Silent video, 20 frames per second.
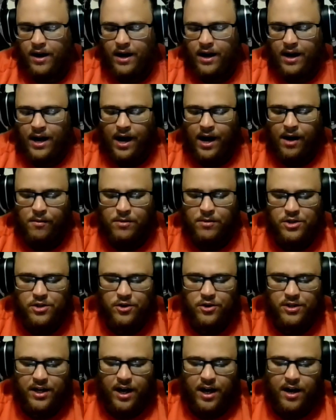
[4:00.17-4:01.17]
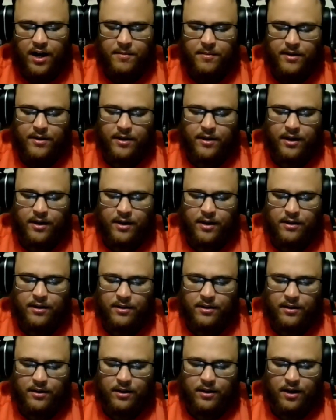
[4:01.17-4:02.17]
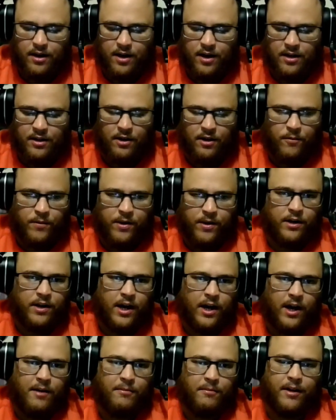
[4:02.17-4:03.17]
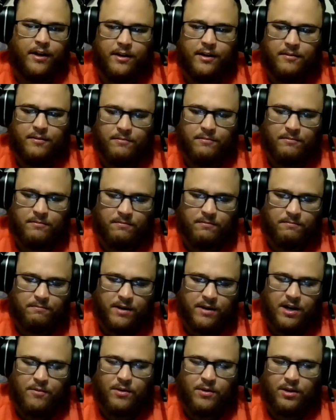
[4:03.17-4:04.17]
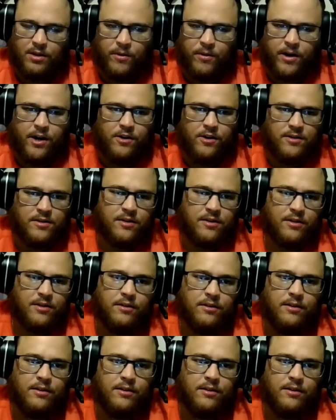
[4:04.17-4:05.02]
how was your time in the arena game, like being with the Raiders?